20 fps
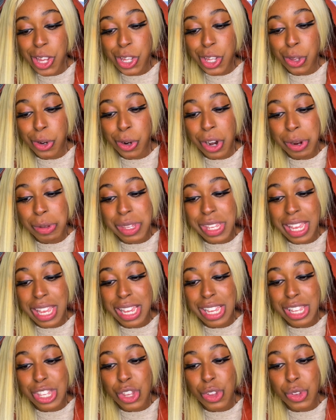You know what I'm
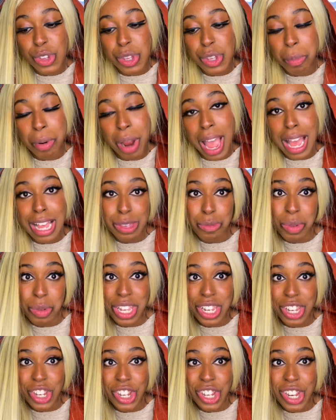saying? So surprise,
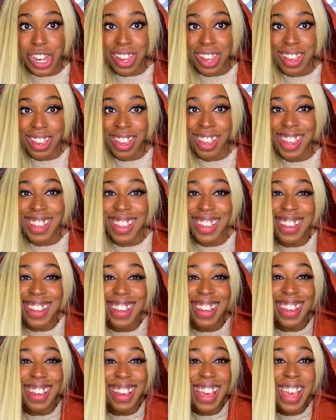bitch.
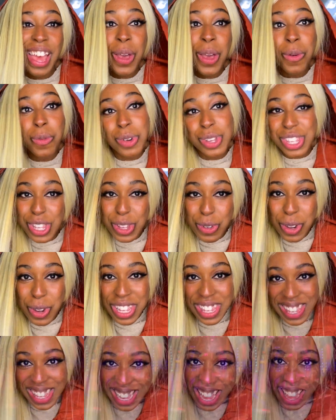We'll see
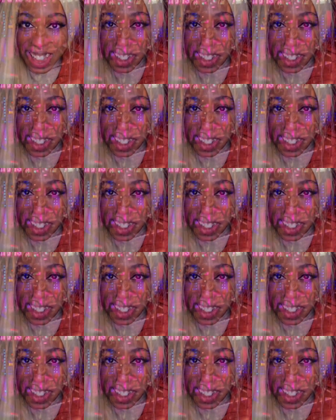what's to come.